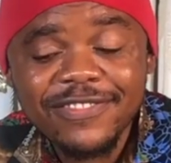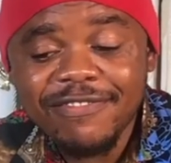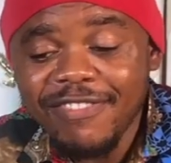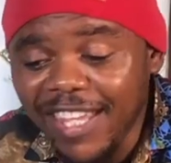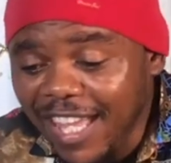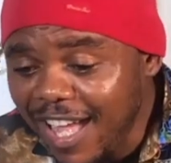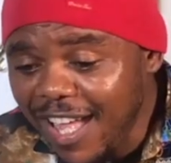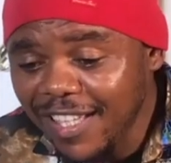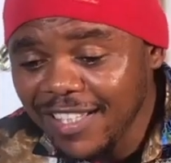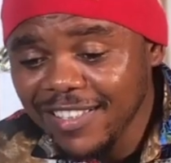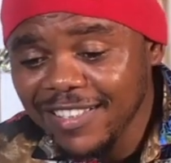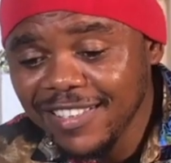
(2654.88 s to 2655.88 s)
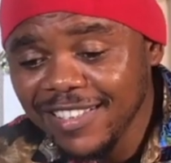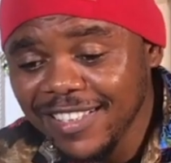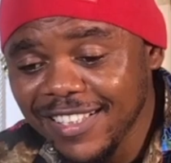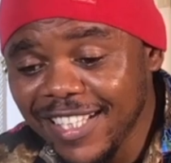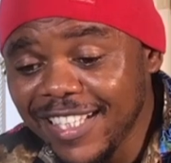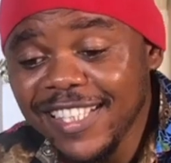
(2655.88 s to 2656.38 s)
Yeah?
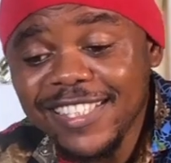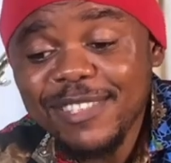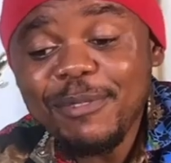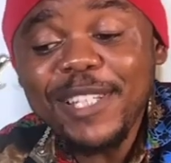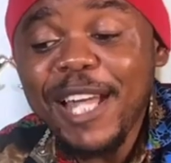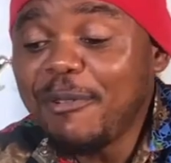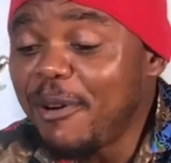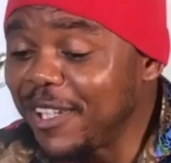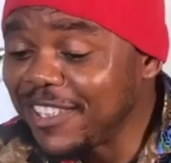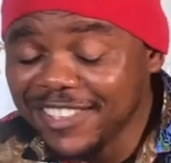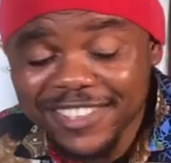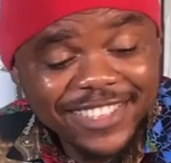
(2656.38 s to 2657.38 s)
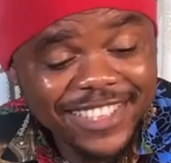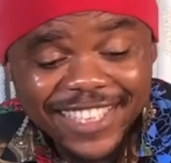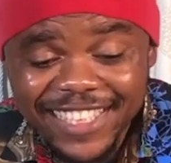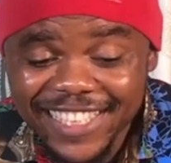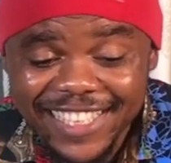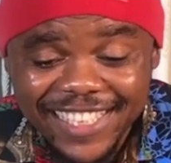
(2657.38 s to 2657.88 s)
This is what I want.
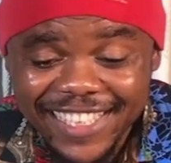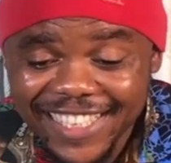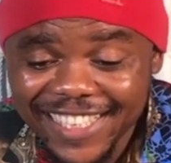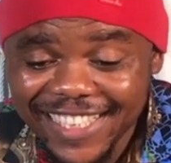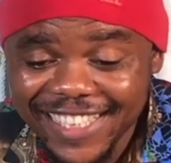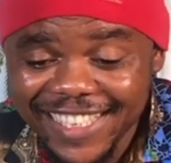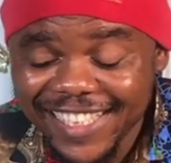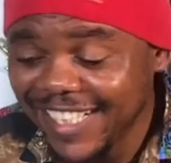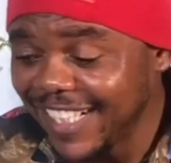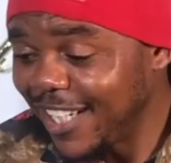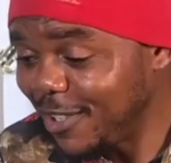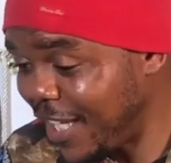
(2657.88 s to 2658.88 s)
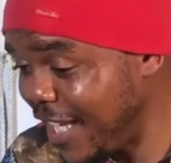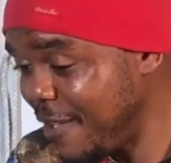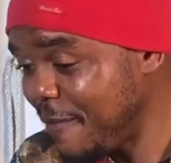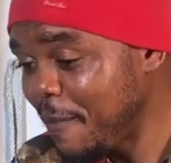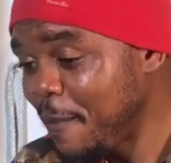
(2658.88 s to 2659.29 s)
Okay?